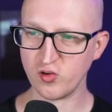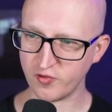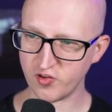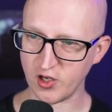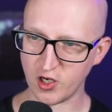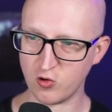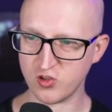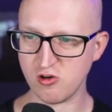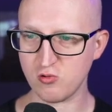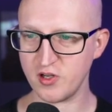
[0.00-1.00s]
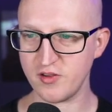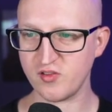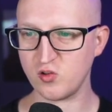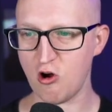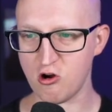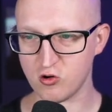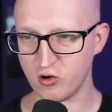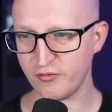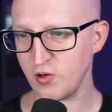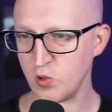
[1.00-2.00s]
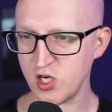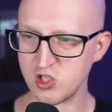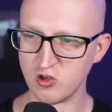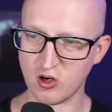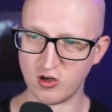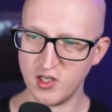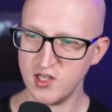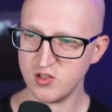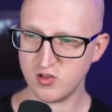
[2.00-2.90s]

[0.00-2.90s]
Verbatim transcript: service account tokens Docker configuration, Docker